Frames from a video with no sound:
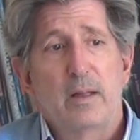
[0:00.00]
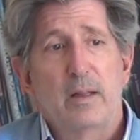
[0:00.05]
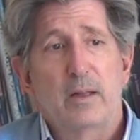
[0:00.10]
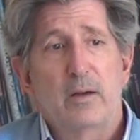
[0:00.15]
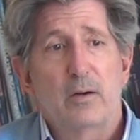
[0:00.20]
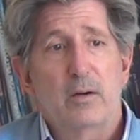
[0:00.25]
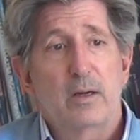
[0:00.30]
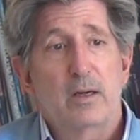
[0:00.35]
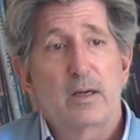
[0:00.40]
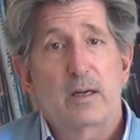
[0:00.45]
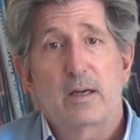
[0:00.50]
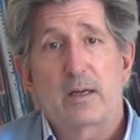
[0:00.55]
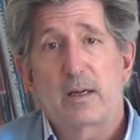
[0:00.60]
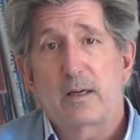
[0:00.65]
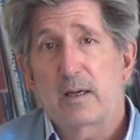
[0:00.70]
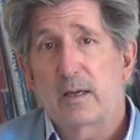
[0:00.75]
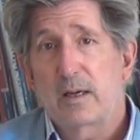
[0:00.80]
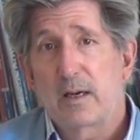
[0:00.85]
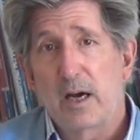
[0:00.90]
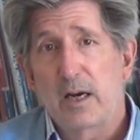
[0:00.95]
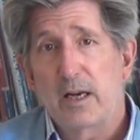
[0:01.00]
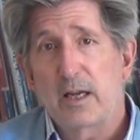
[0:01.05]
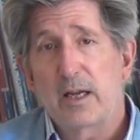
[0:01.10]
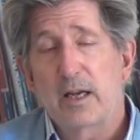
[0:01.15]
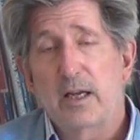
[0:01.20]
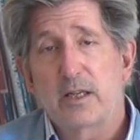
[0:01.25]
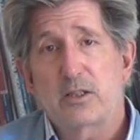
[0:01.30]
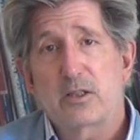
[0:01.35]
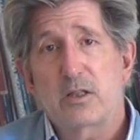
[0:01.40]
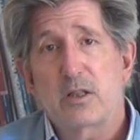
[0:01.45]
their
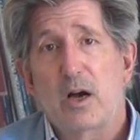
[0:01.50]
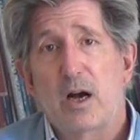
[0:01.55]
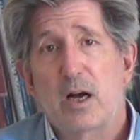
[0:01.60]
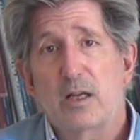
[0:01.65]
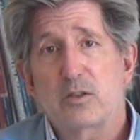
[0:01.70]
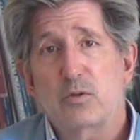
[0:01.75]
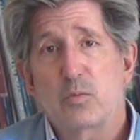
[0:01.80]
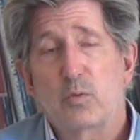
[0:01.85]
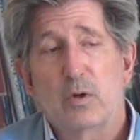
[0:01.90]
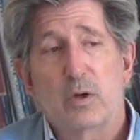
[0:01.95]
cutting-edge thoughts